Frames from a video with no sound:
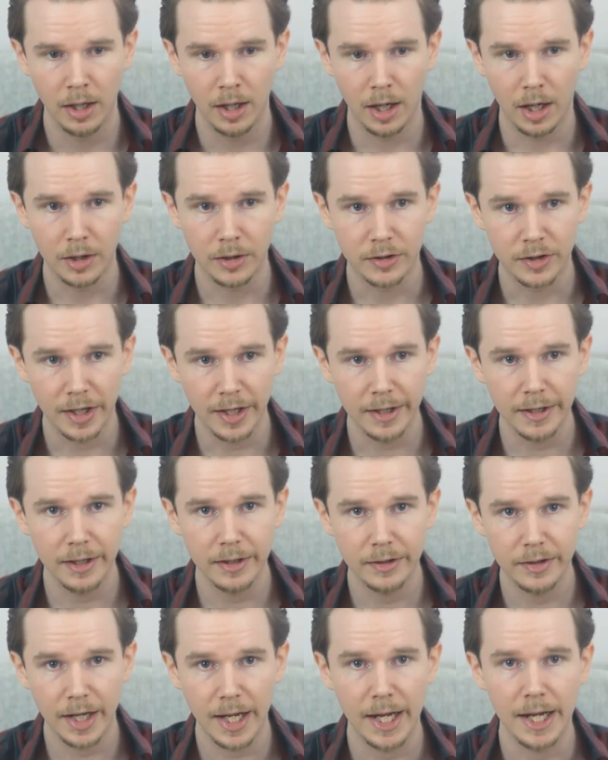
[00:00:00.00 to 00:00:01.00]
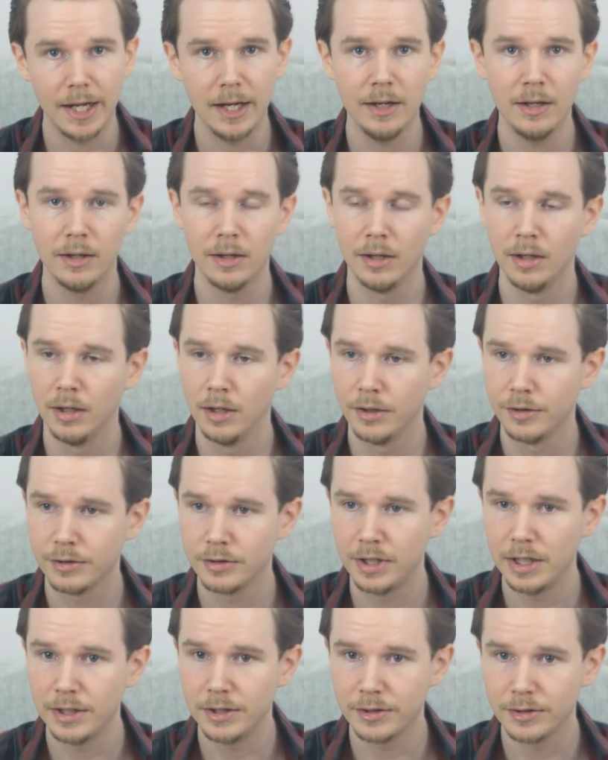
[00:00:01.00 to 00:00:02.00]
until the day
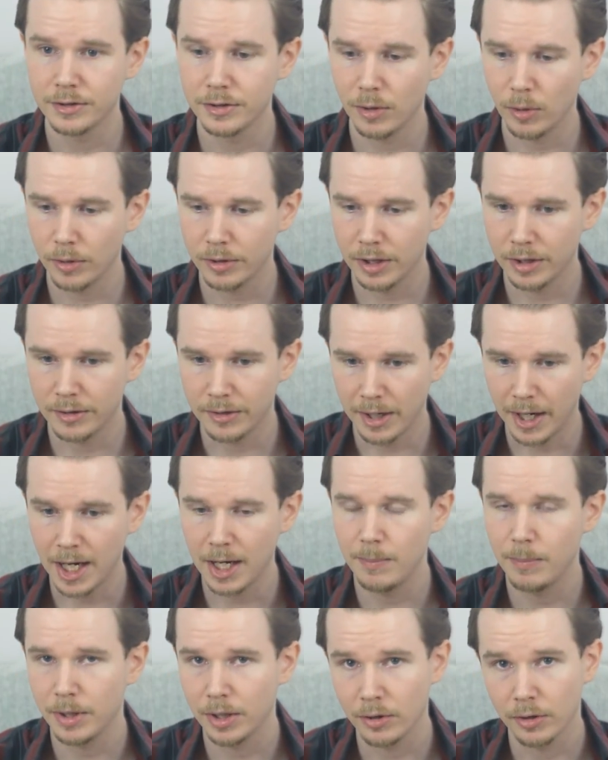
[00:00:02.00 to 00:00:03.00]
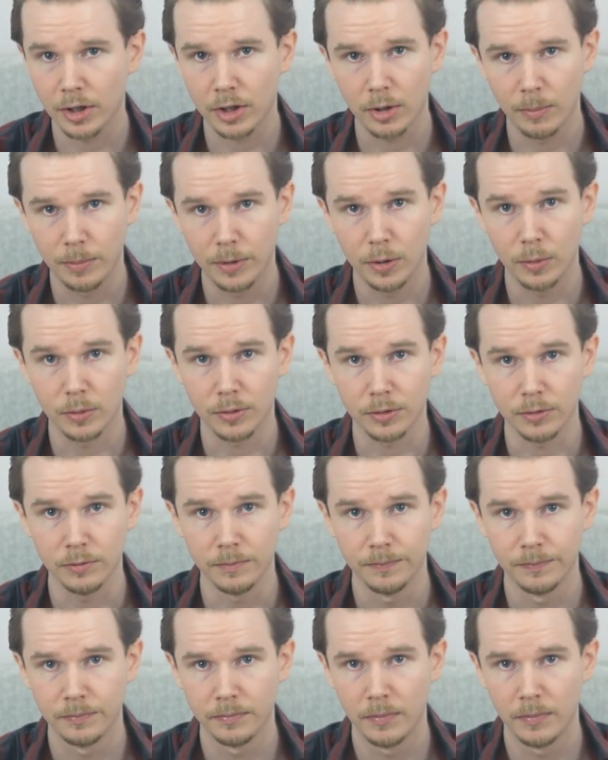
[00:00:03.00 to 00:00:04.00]
she started typing on a computer.